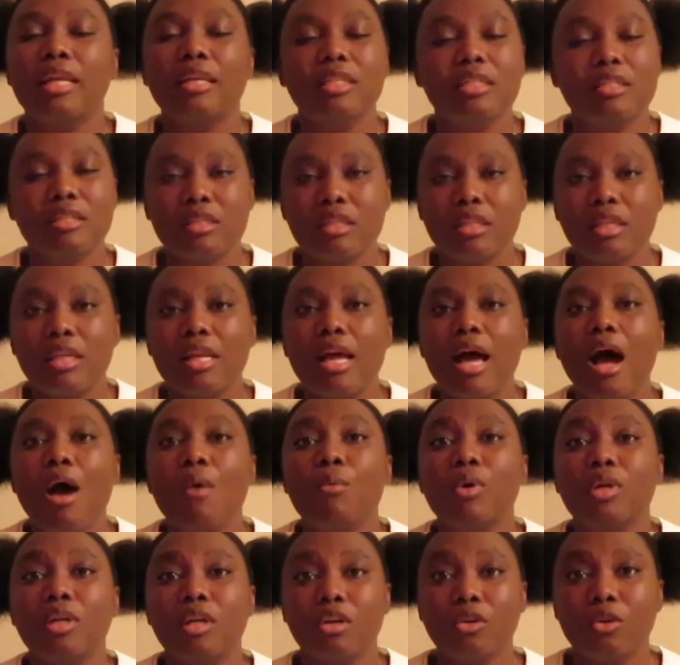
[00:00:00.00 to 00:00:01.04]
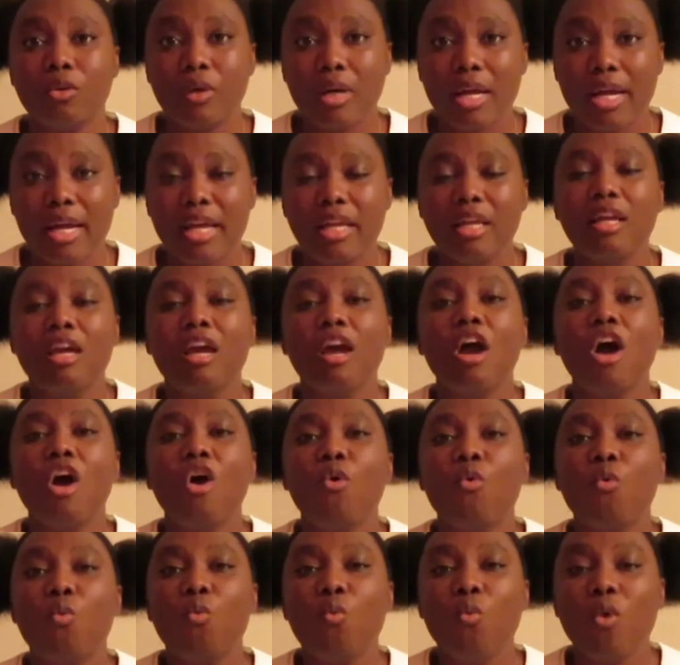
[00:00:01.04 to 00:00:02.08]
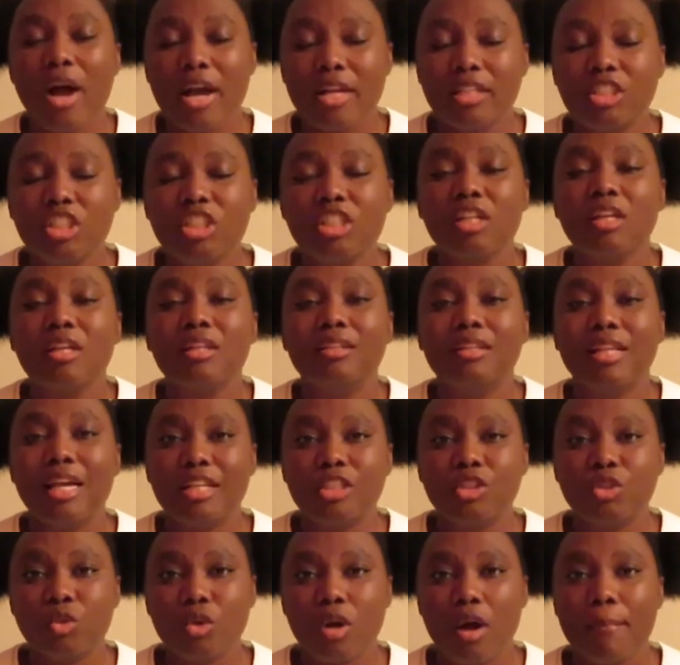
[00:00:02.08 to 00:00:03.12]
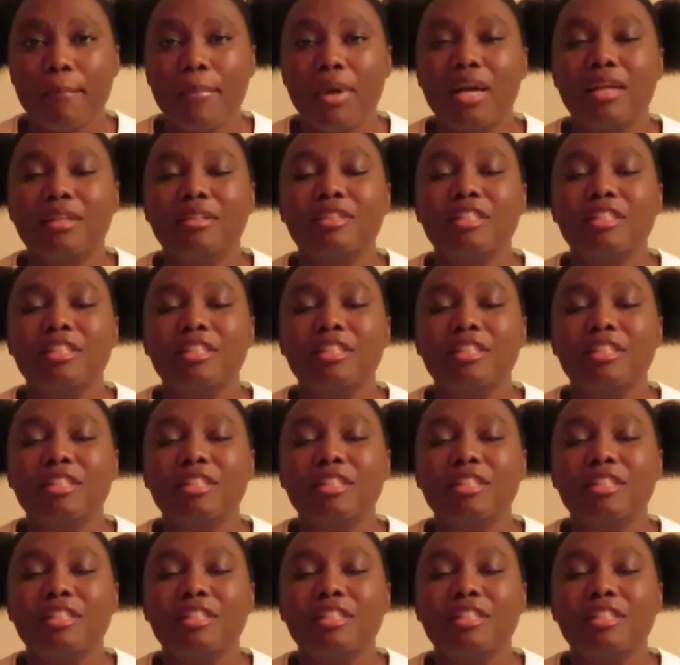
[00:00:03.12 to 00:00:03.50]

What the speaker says: listen, I wanna cry, watch that drama.